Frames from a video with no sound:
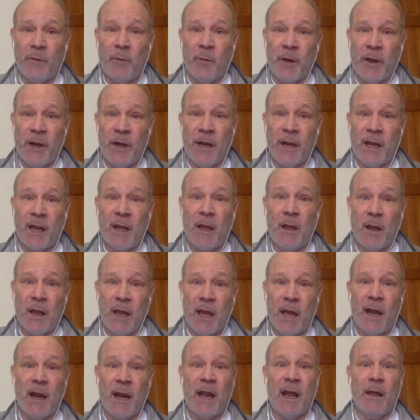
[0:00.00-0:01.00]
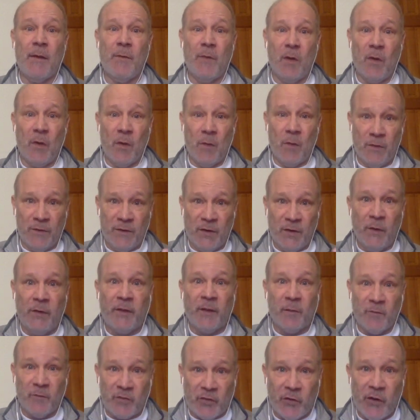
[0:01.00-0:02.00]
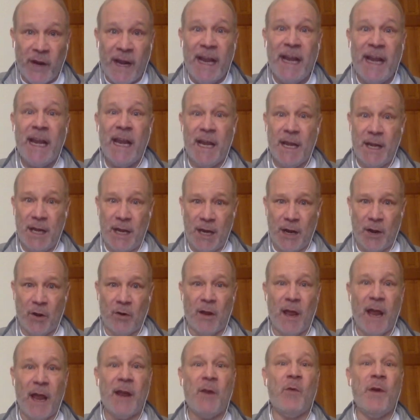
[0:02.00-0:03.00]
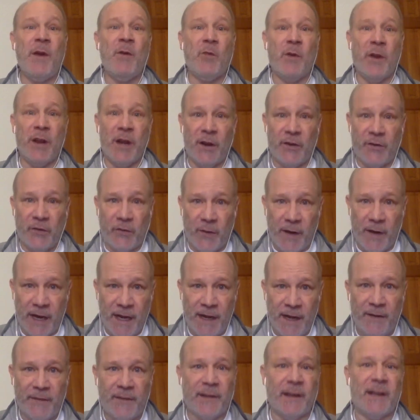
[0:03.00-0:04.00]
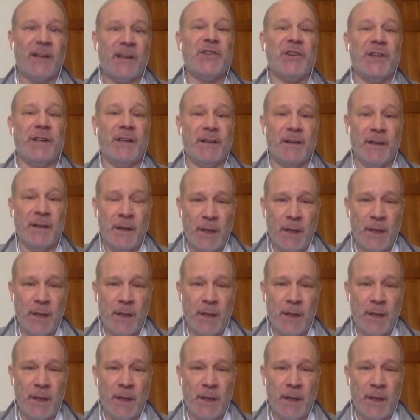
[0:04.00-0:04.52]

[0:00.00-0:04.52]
We're going to kind of do some training here, like we were in a training session.